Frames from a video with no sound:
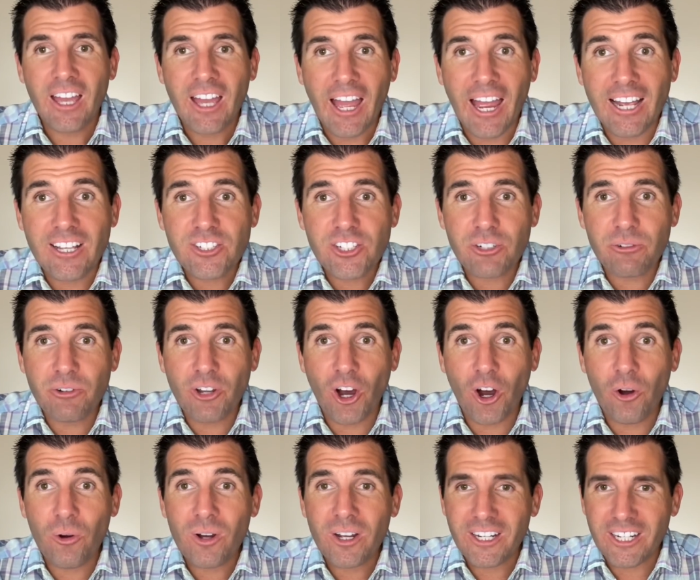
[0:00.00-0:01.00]
As you
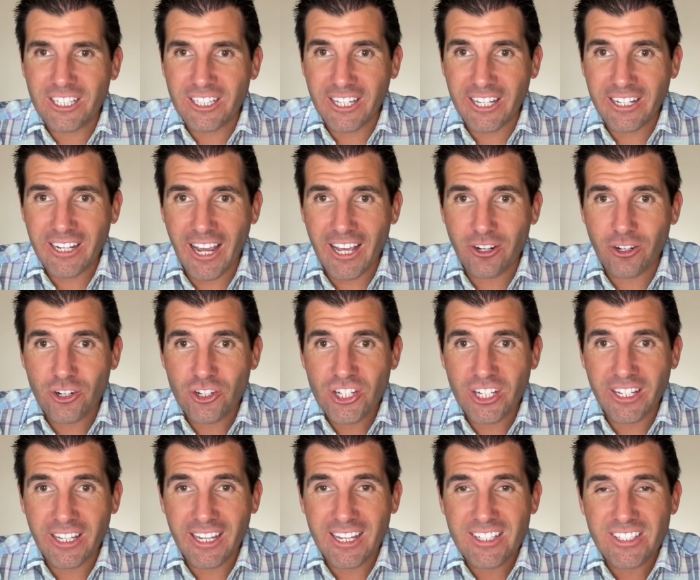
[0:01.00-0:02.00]
know, clean
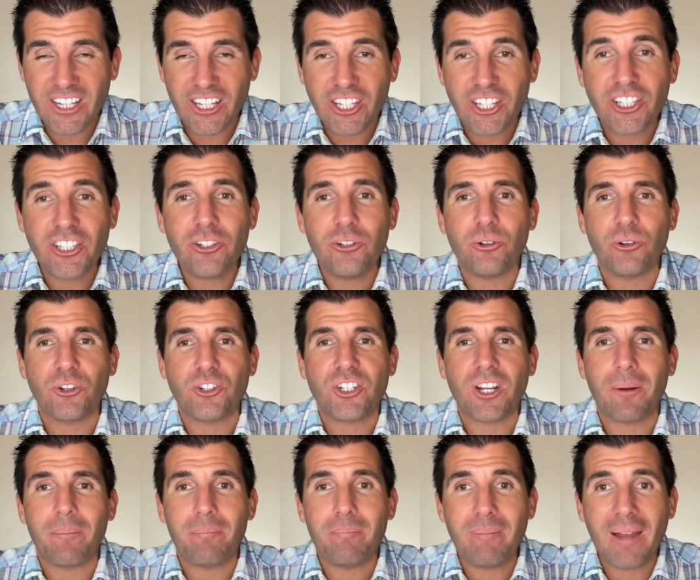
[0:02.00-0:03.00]
energy is a huge,
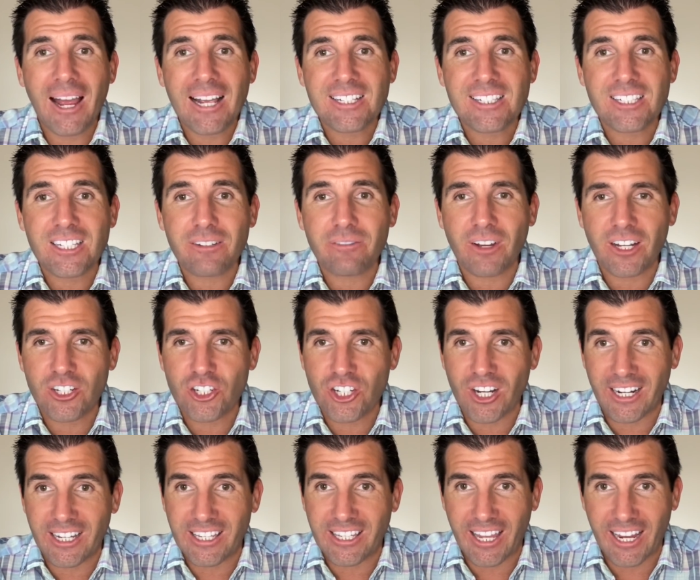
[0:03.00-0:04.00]
massive,
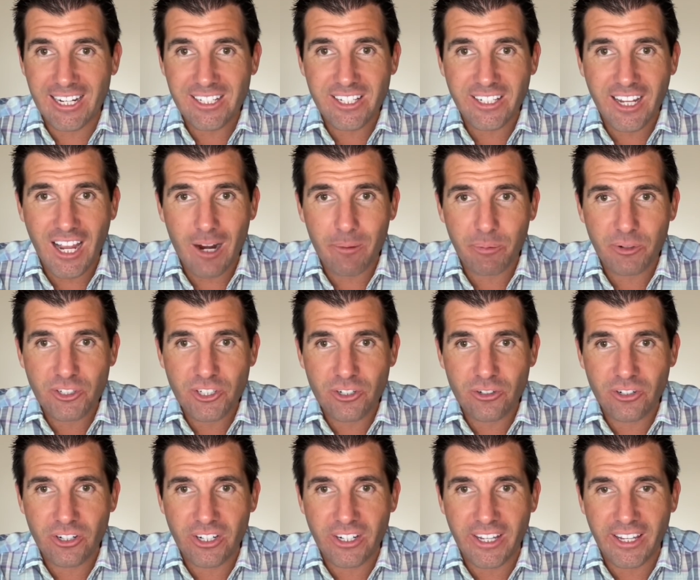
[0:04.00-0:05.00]
gigantic
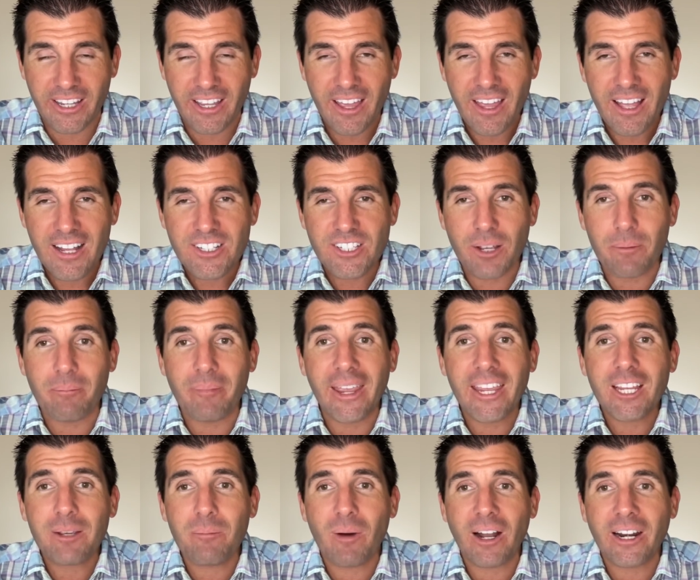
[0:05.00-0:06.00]
opportunity to
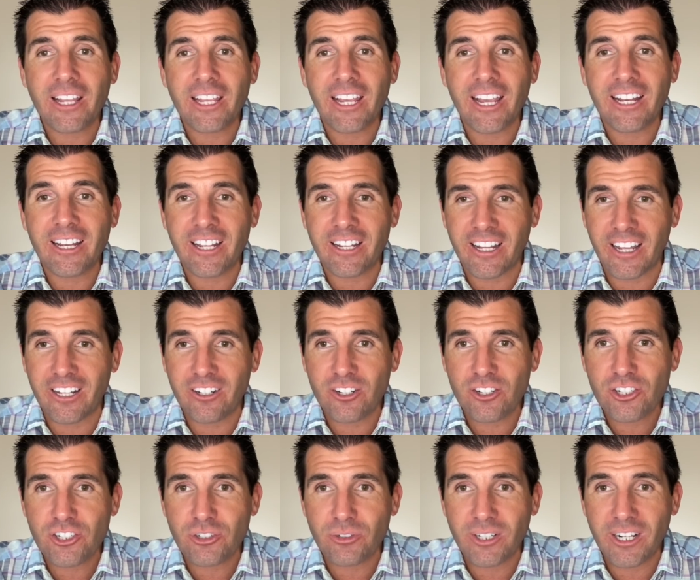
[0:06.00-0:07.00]
make money in an
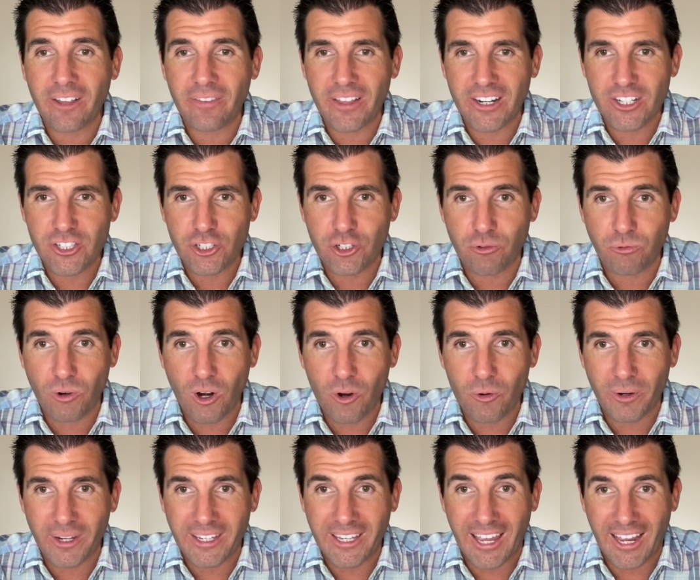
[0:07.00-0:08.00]
industry that is
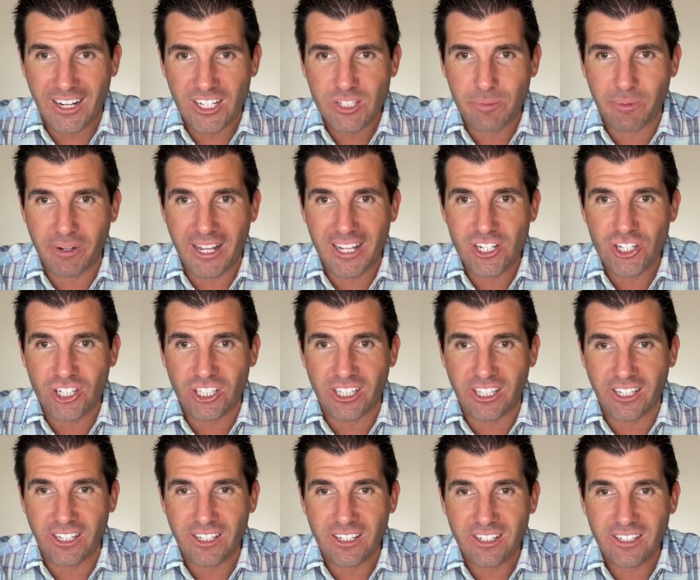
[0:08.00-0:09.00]
growing
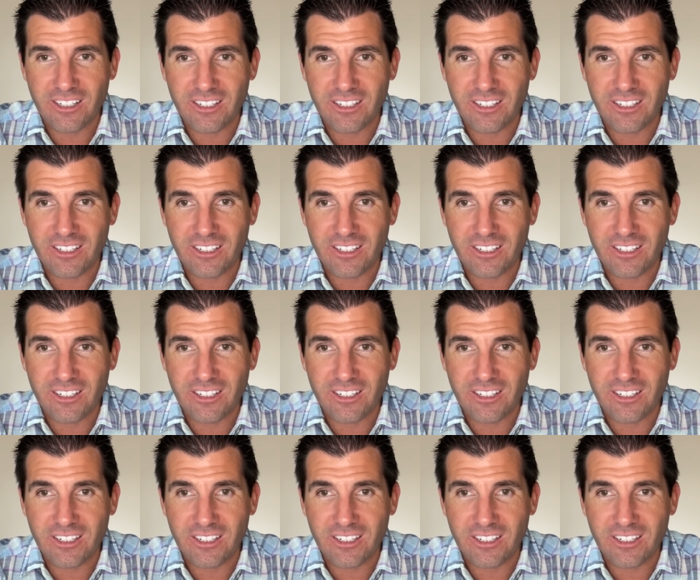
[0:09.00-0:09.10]
exponentially.